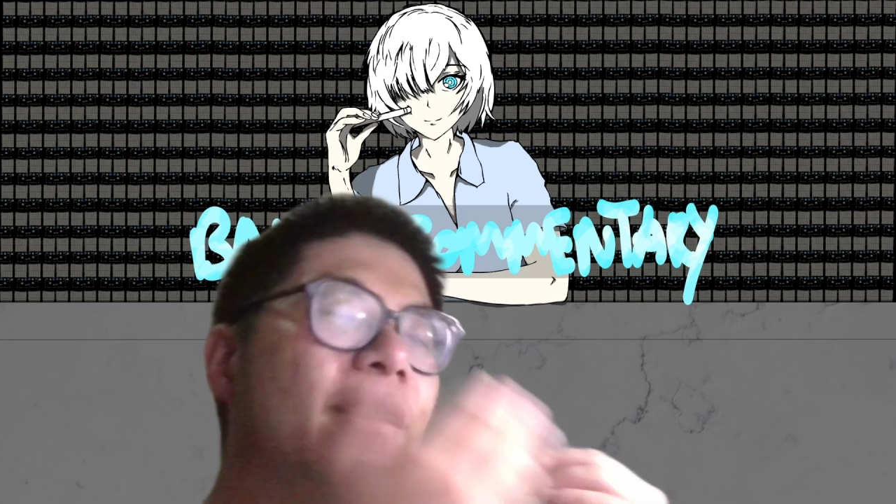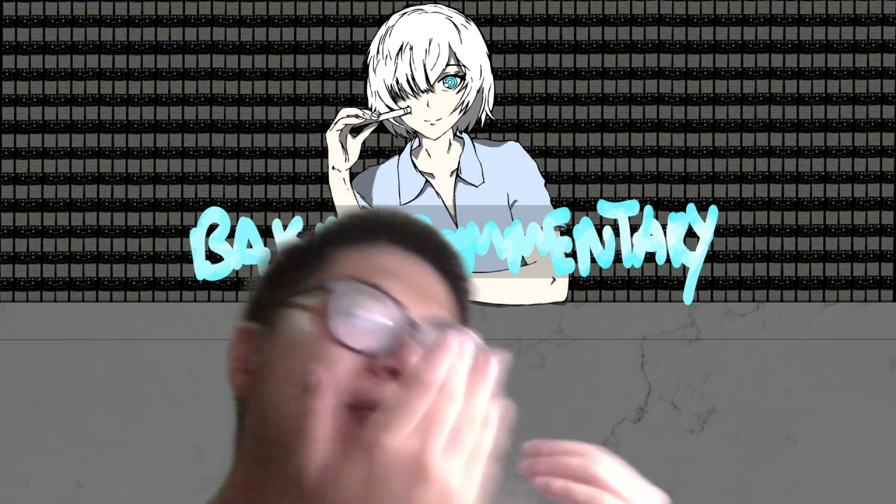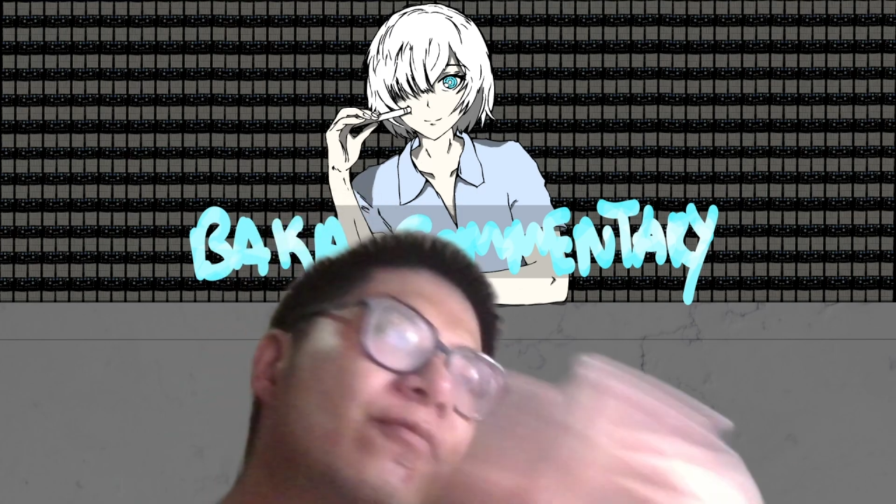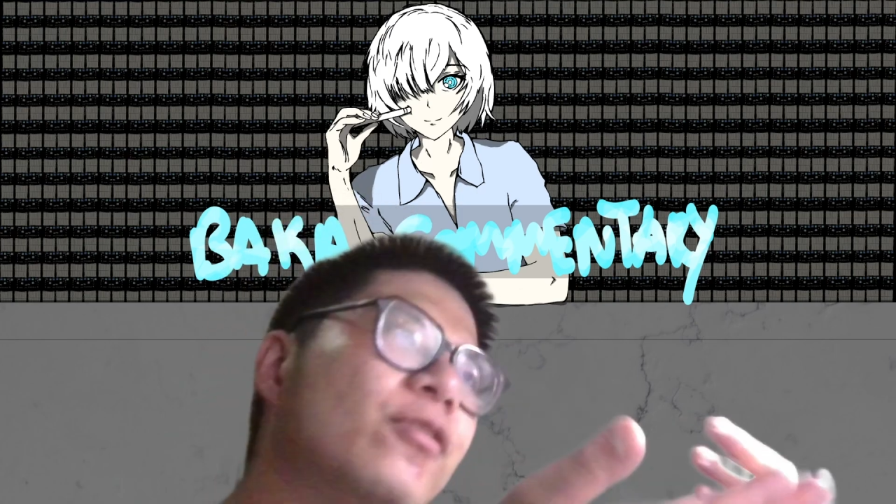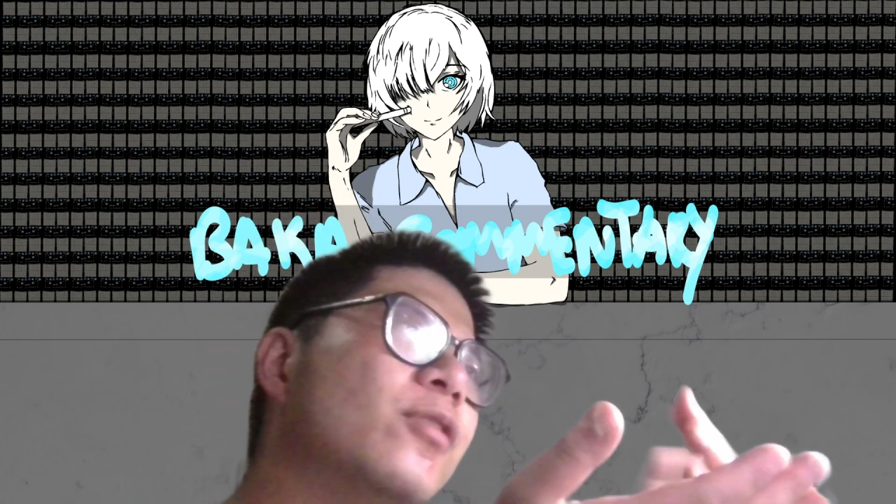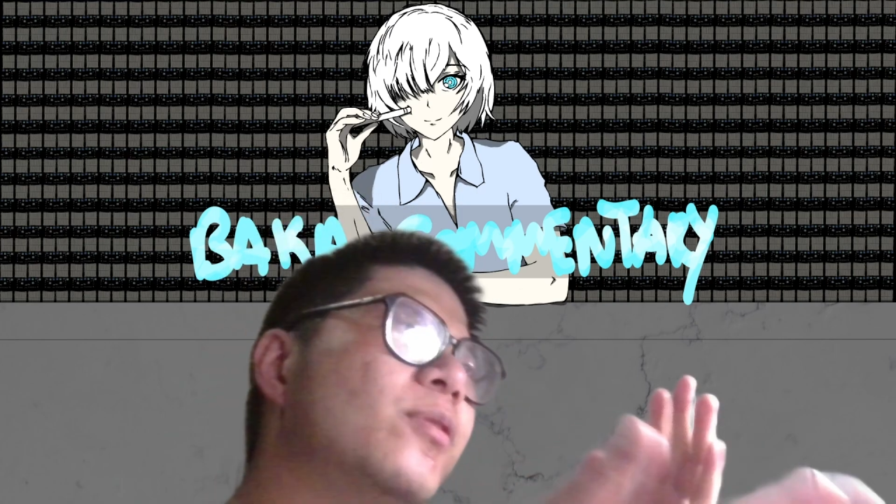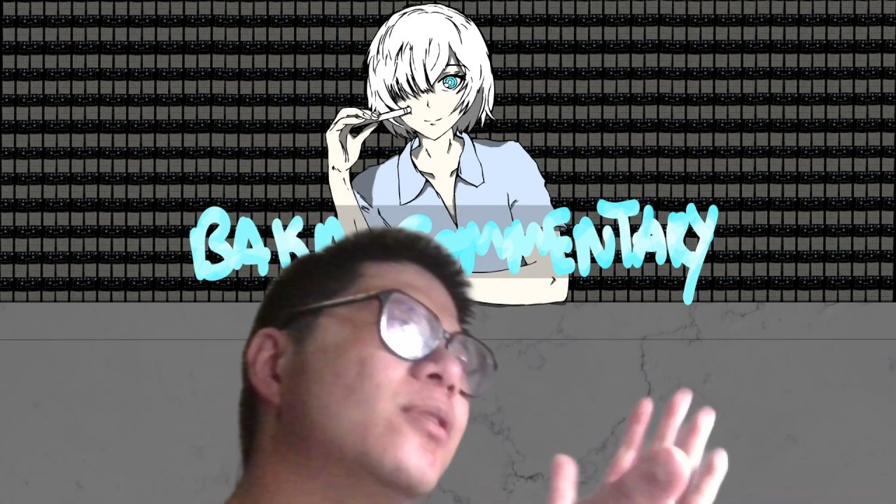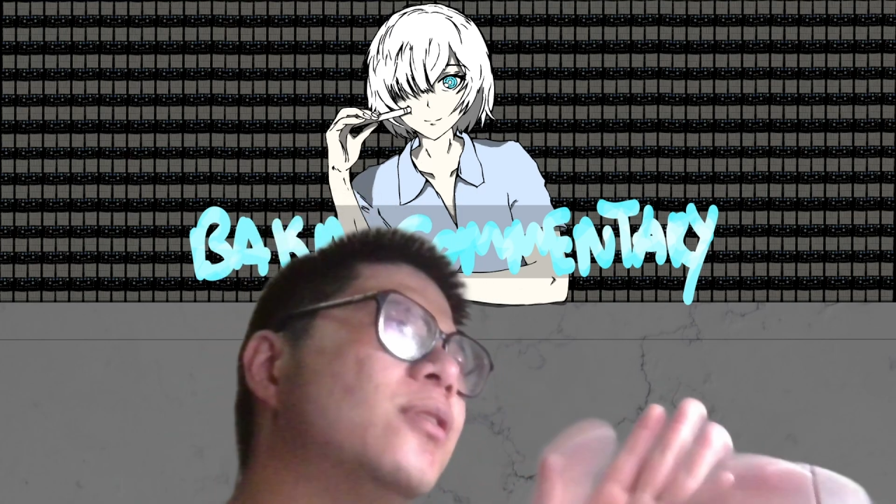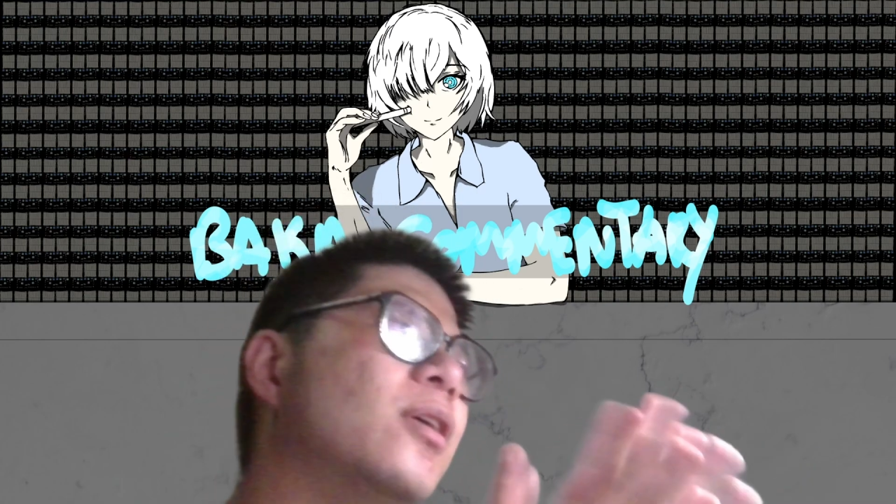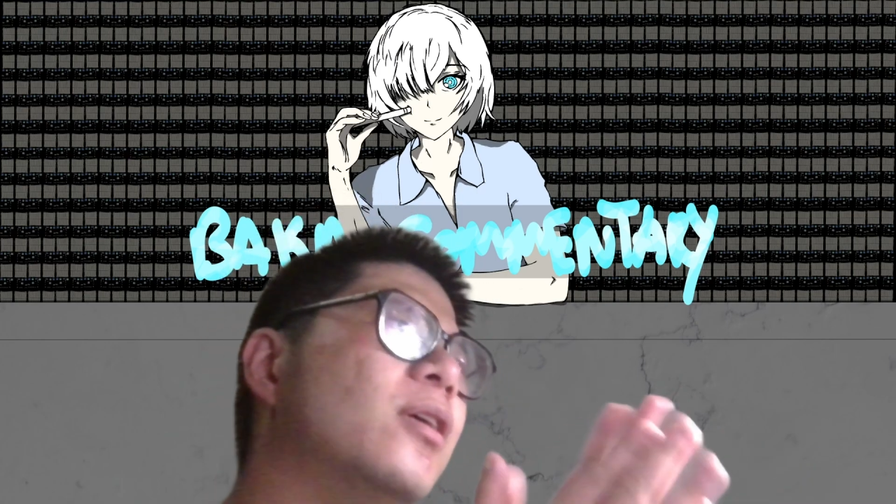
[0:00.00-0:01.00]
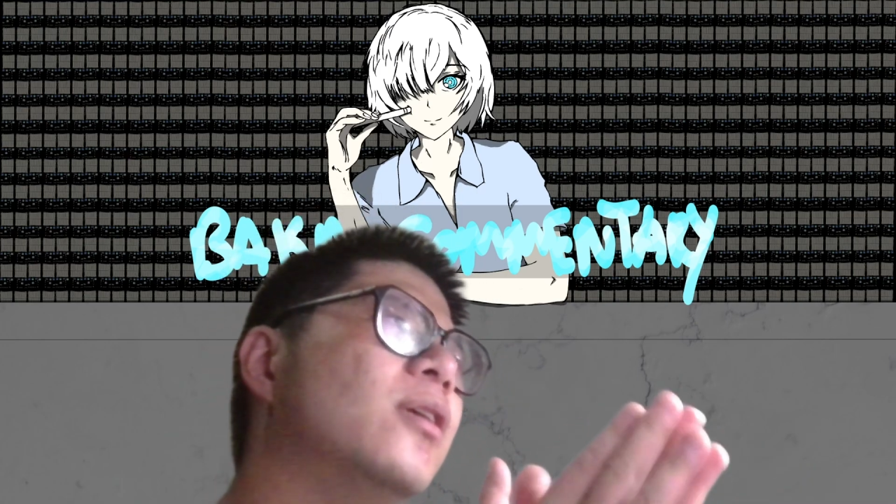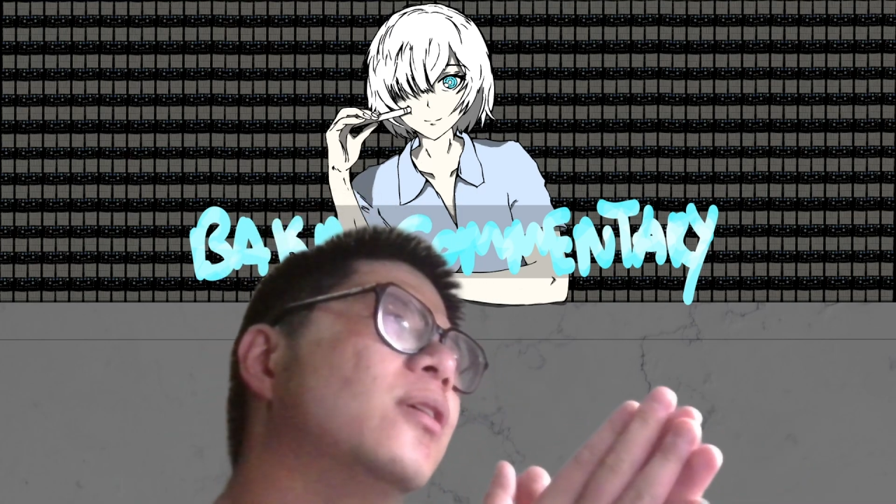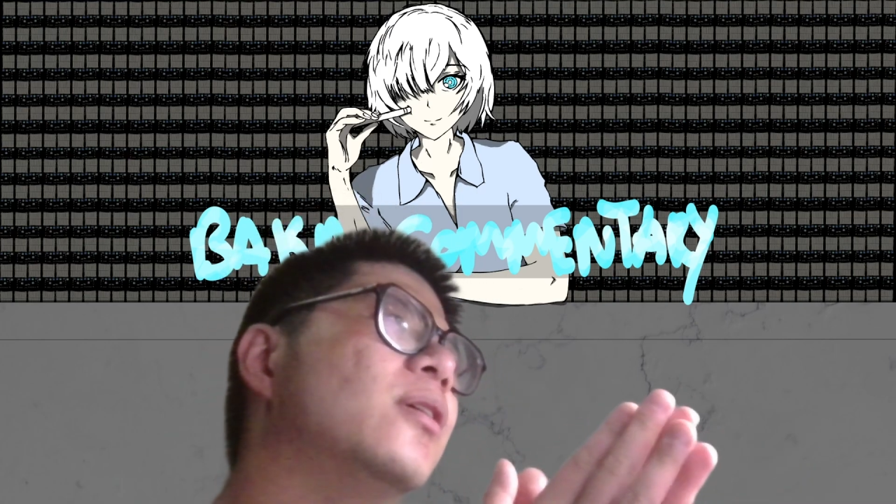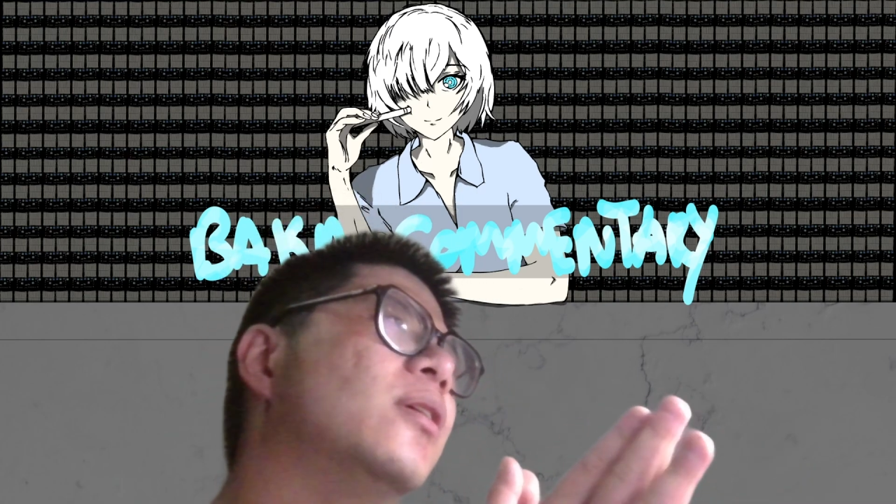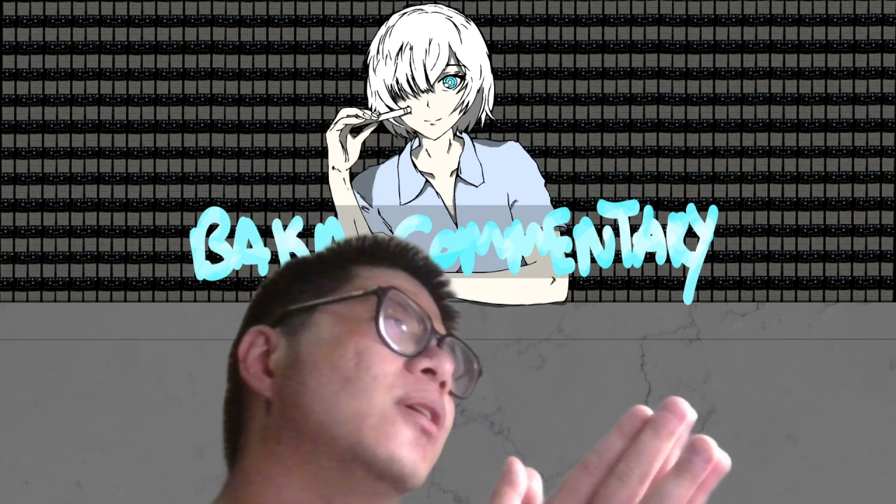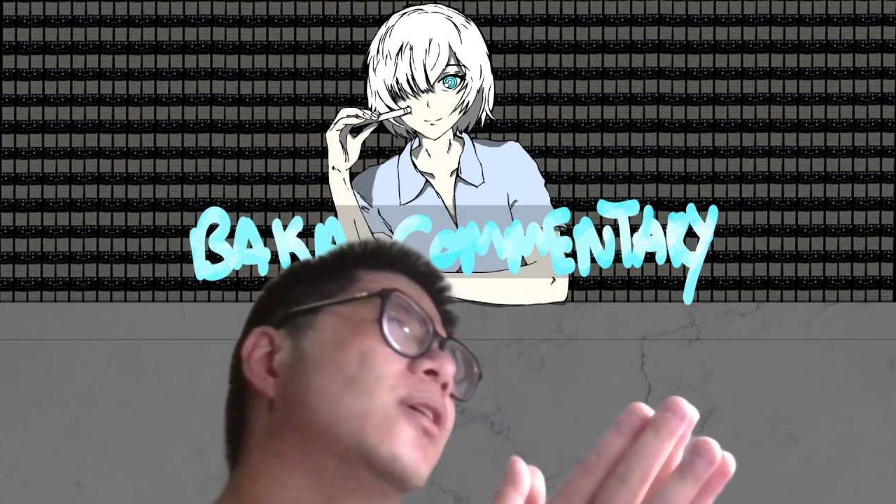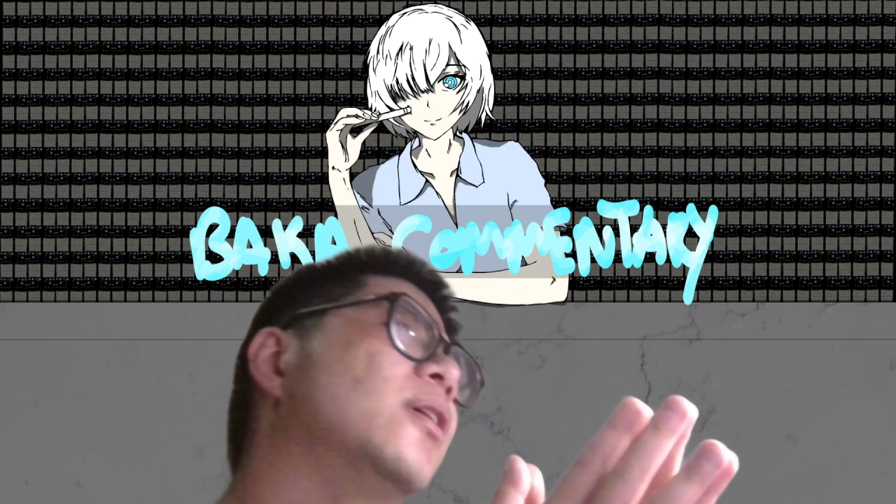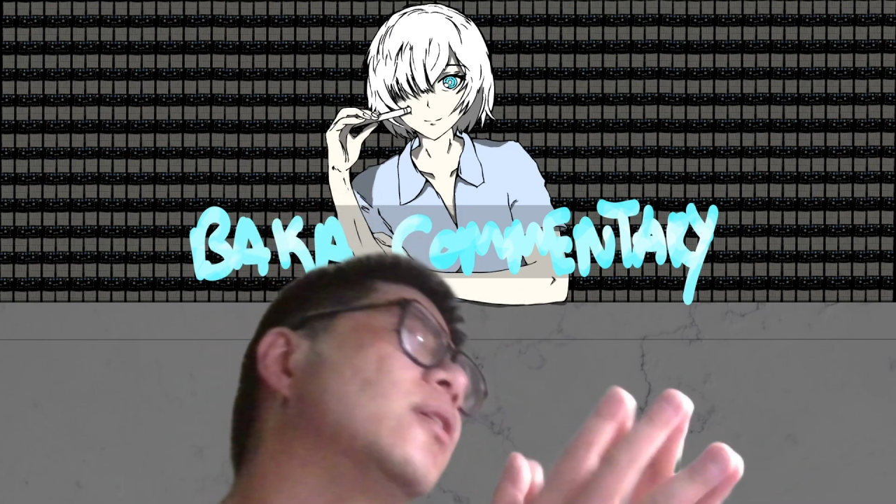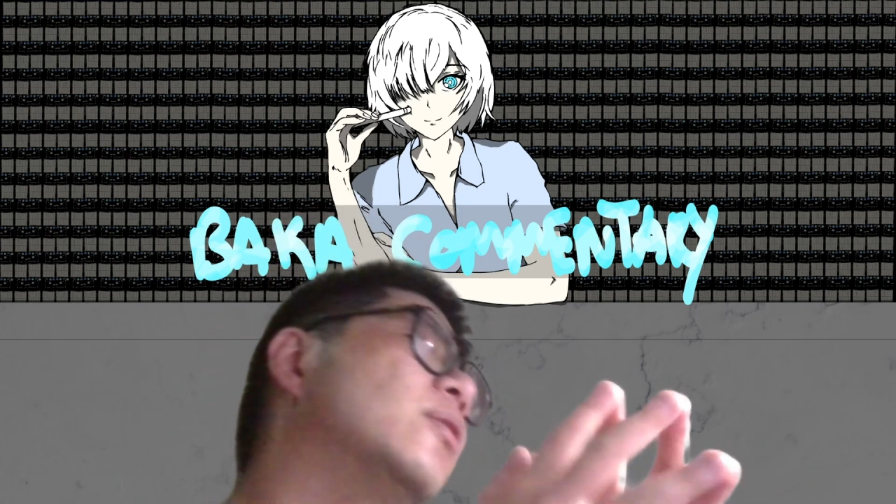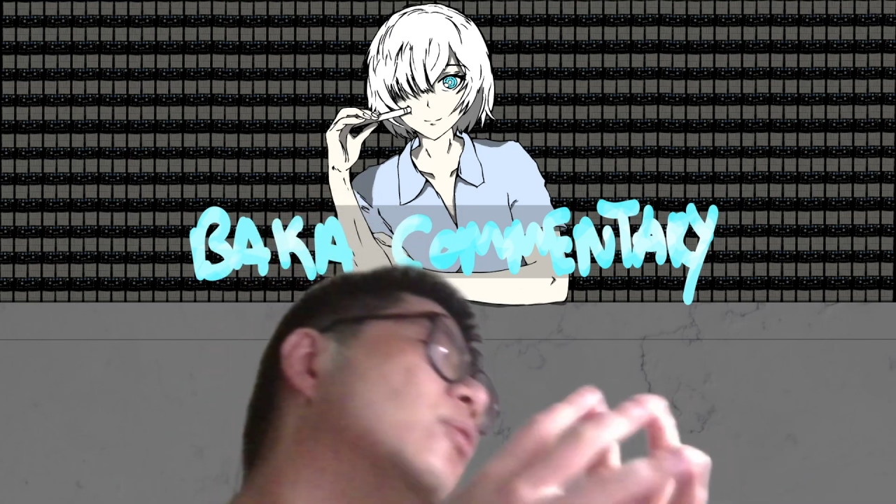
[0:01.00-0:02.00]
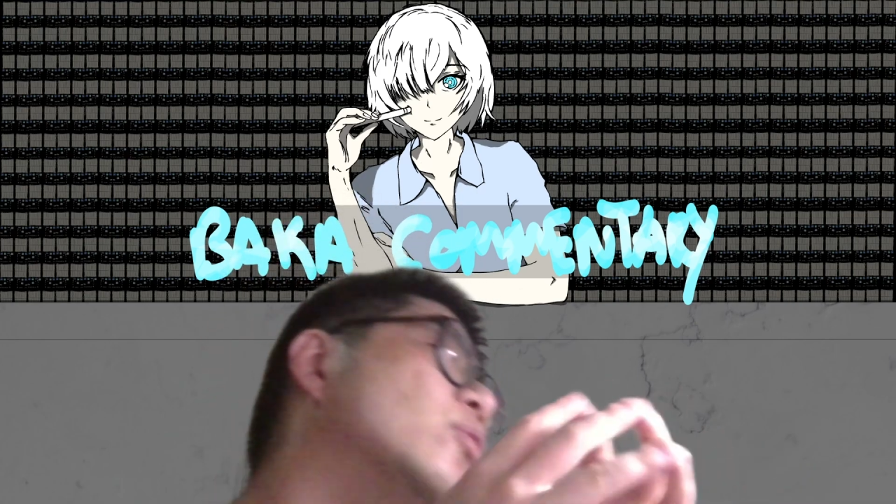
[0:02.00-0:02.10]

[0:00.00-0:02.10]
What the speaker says: influencer